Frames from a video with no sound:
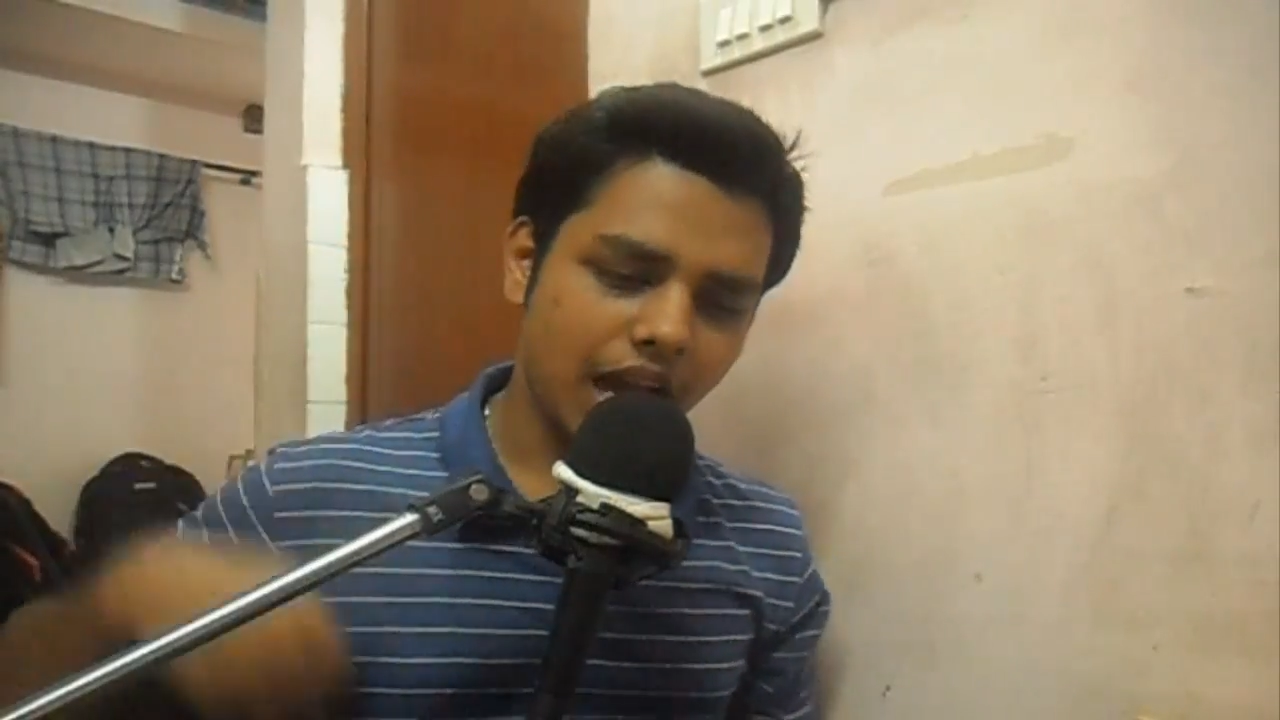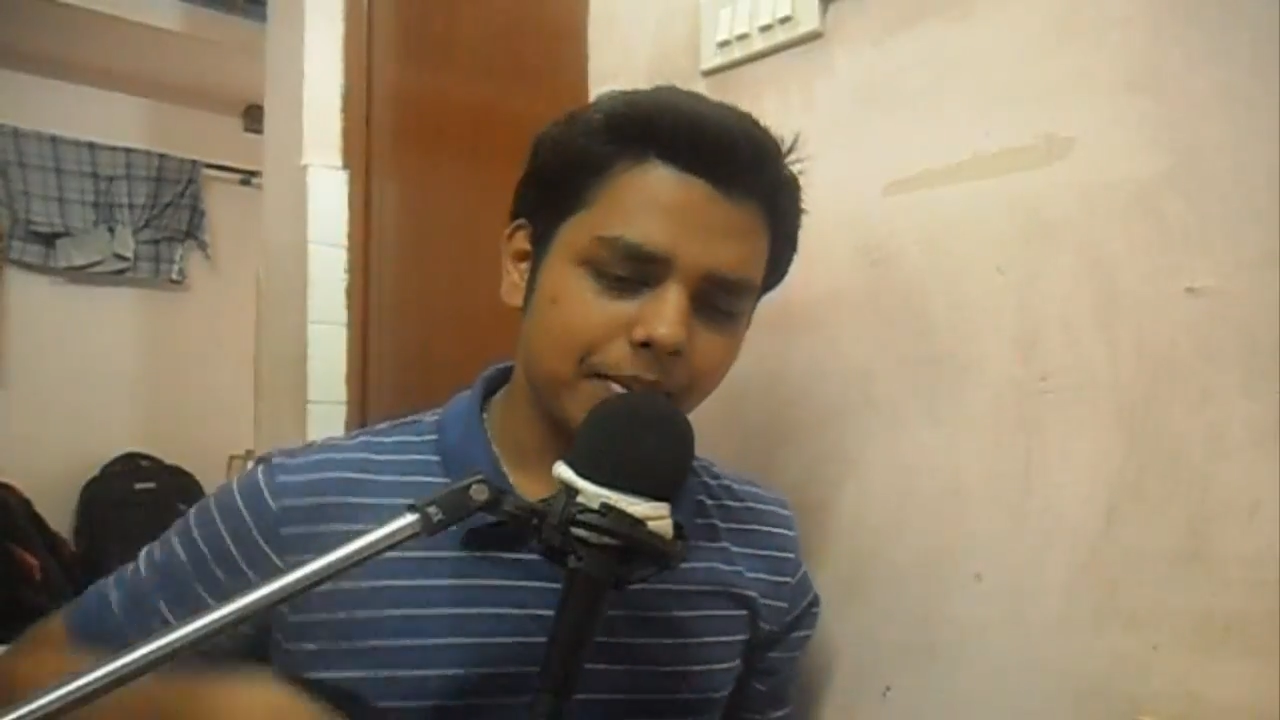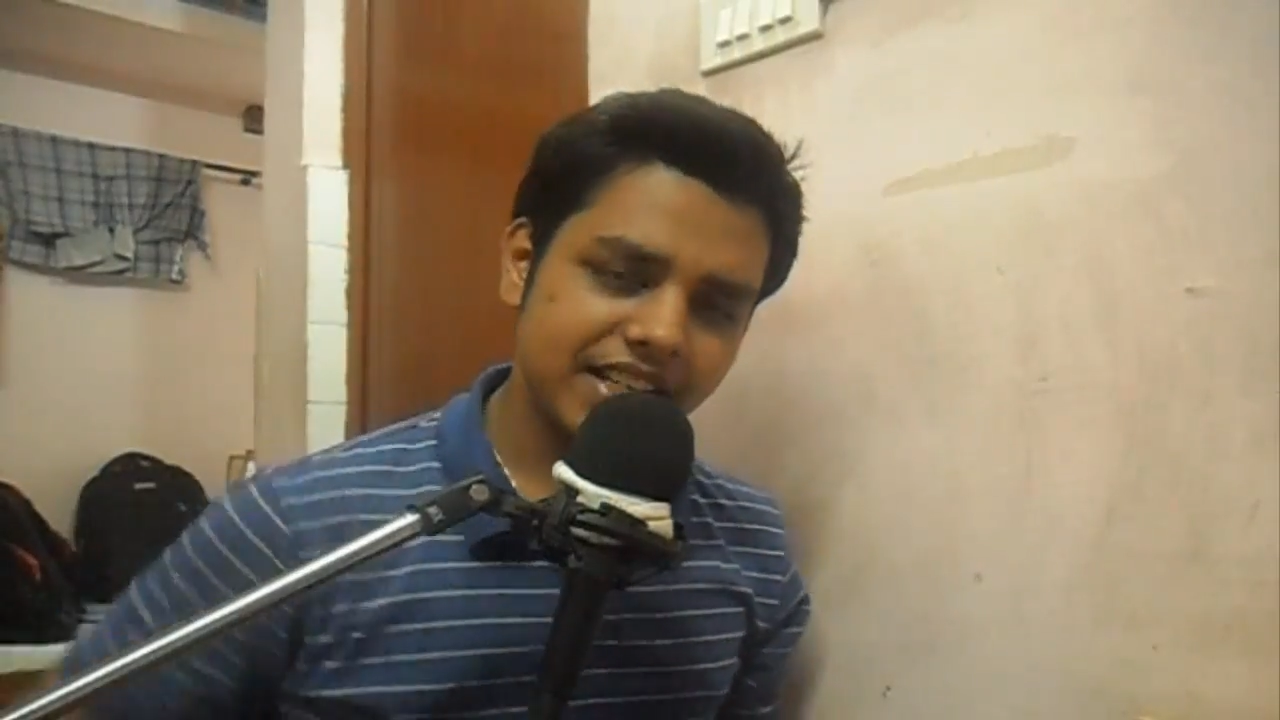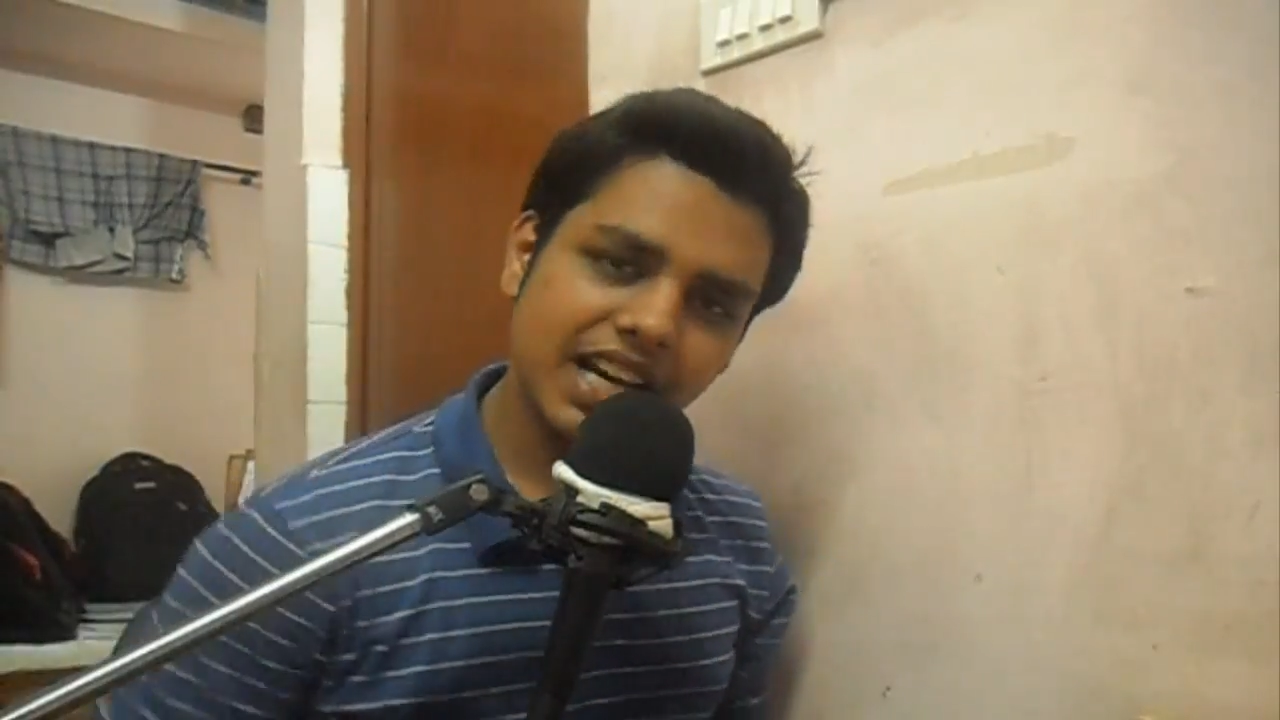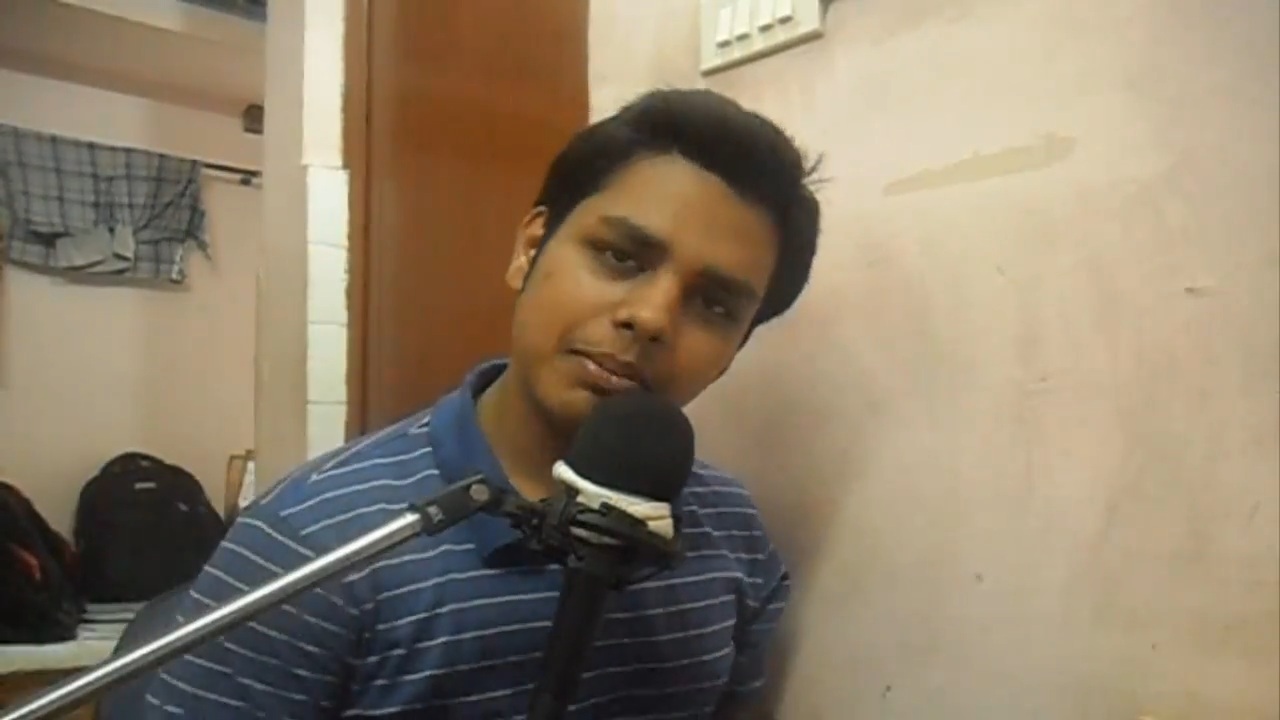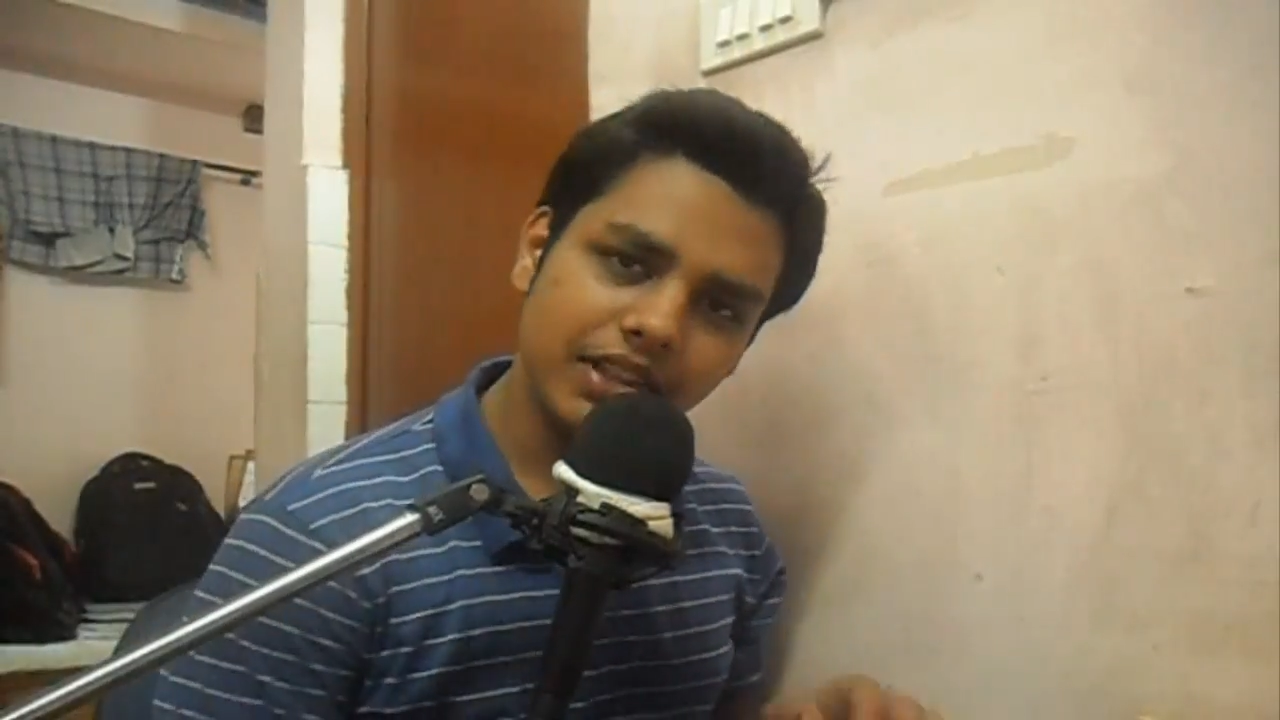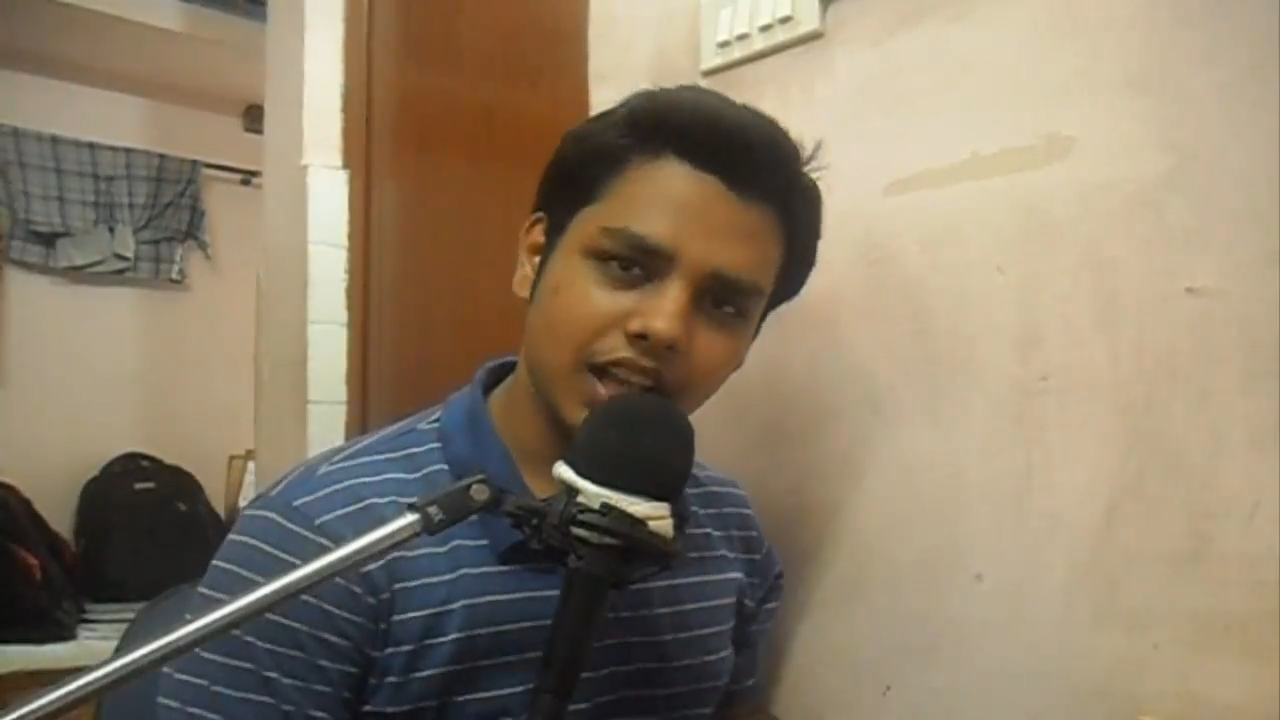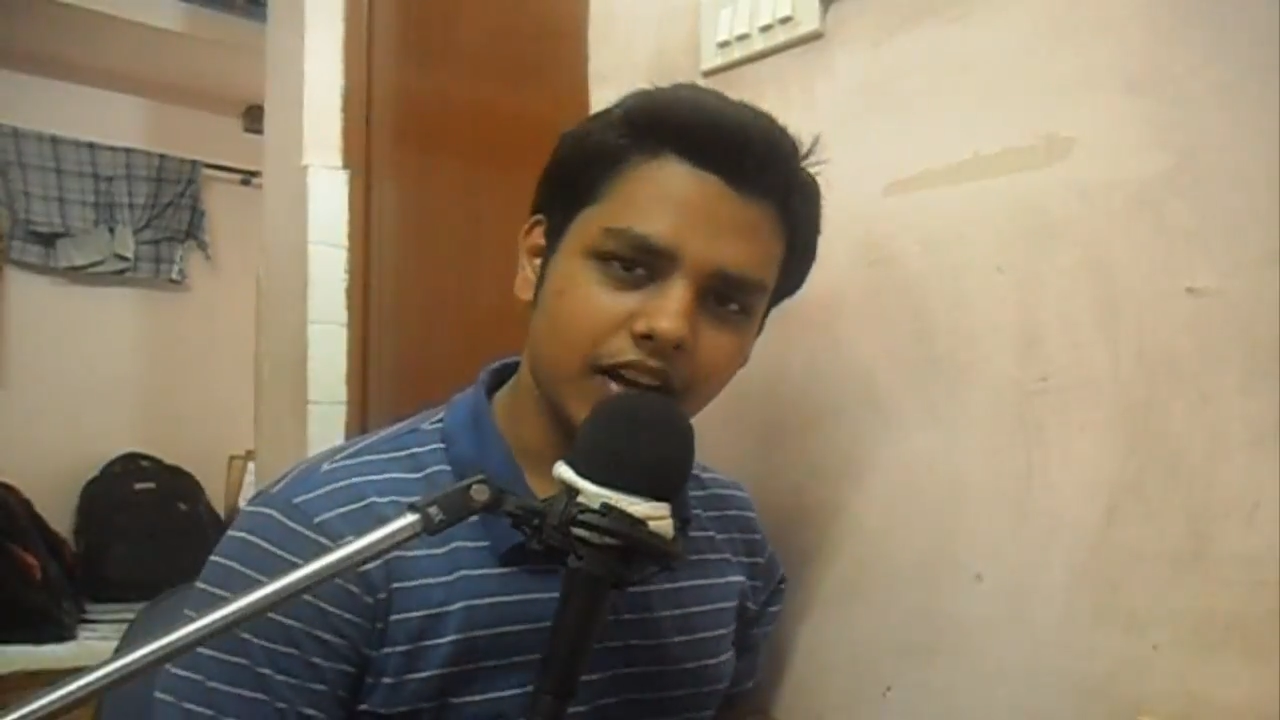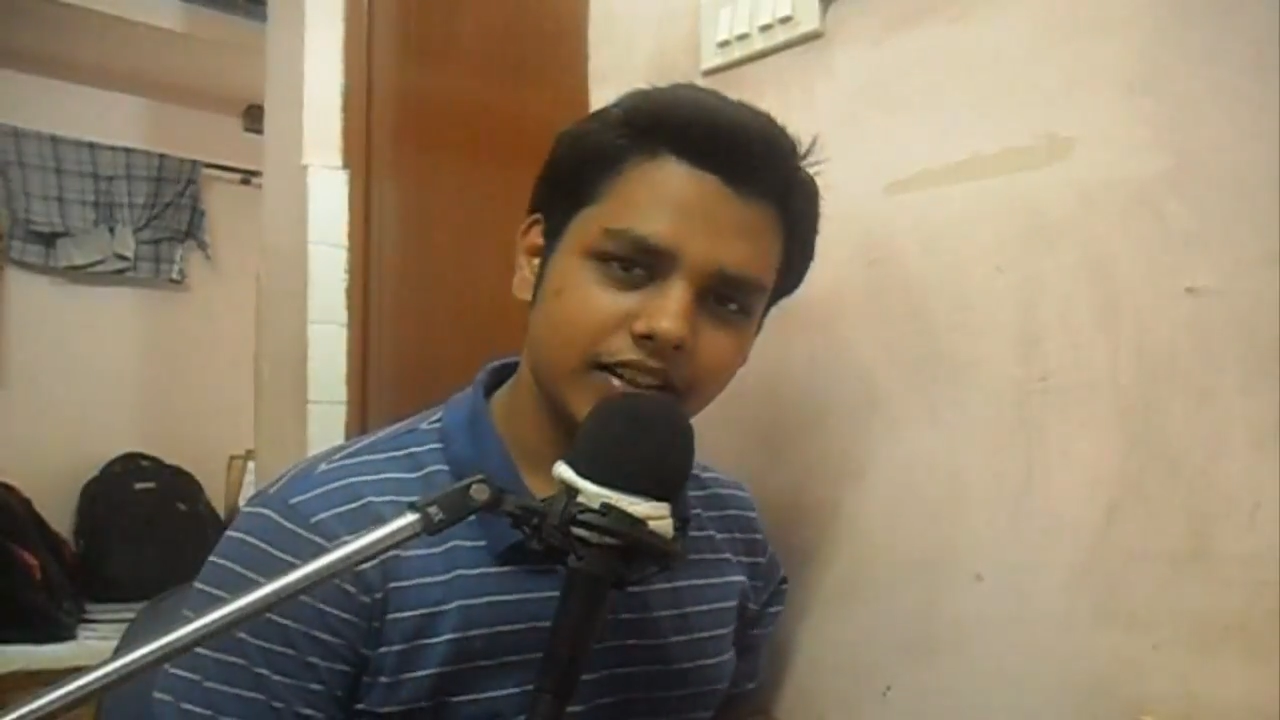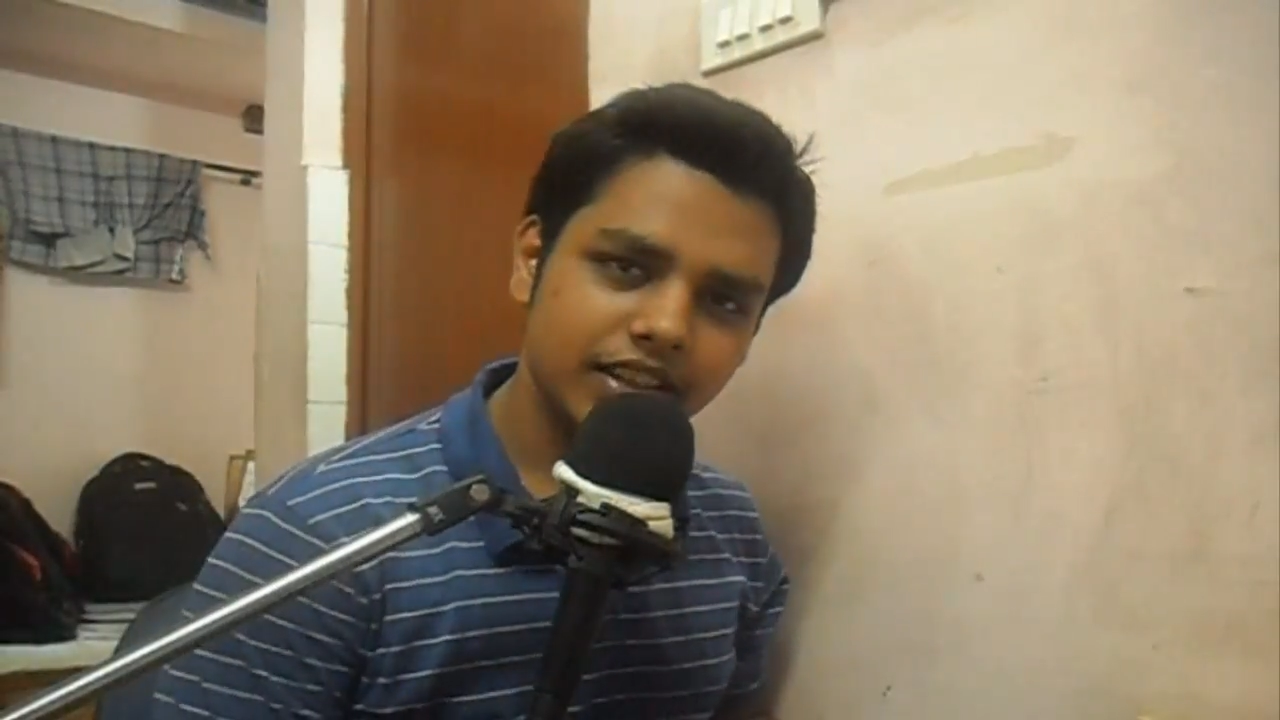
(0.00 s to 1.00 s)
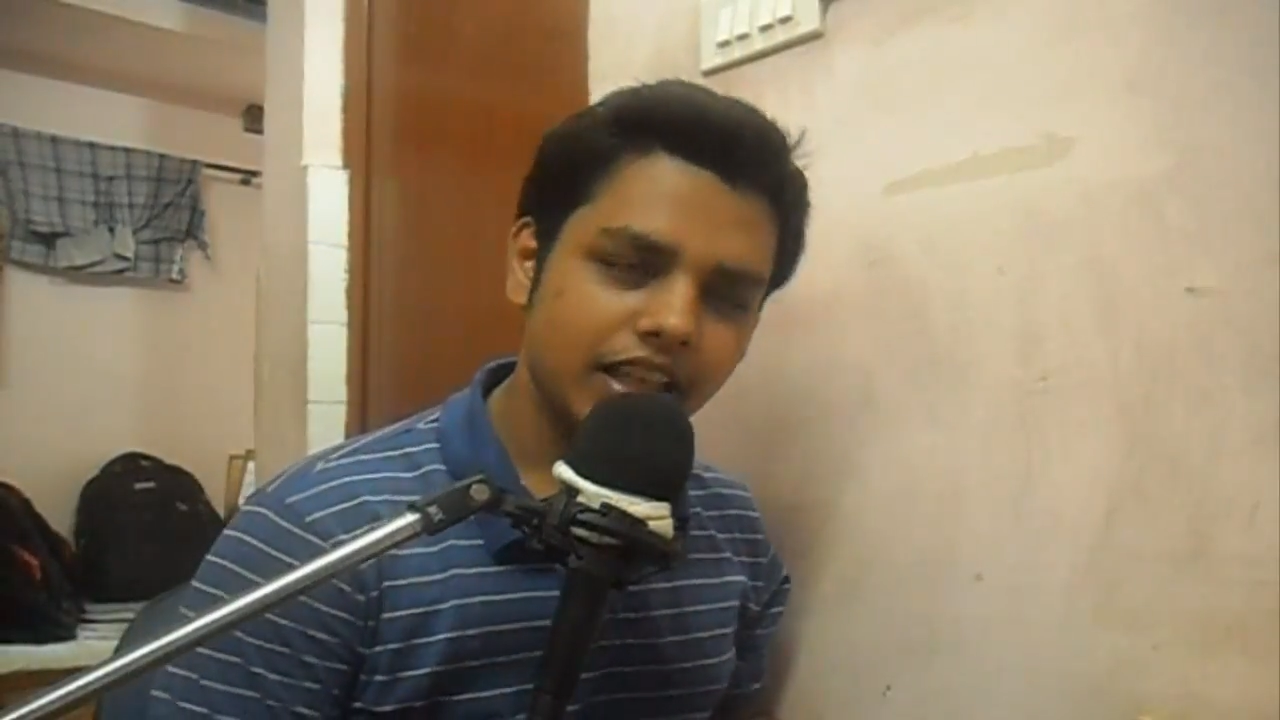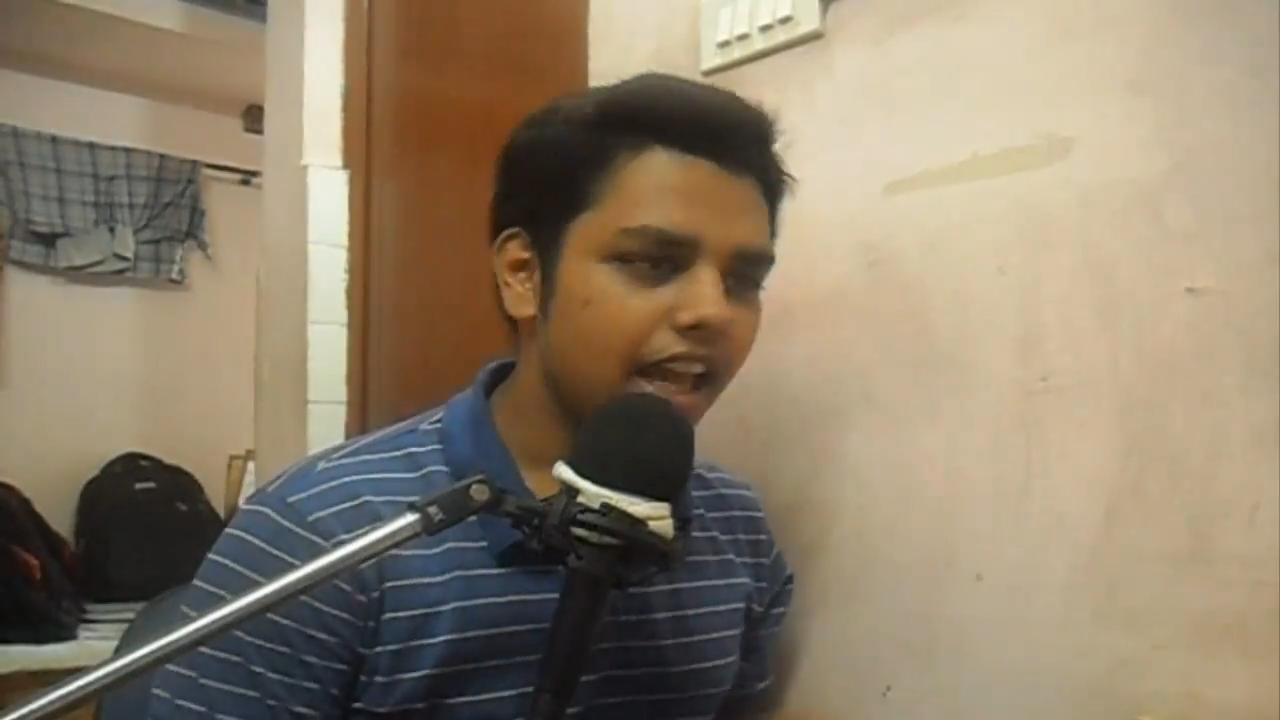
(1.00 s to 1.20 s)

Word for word: comment down below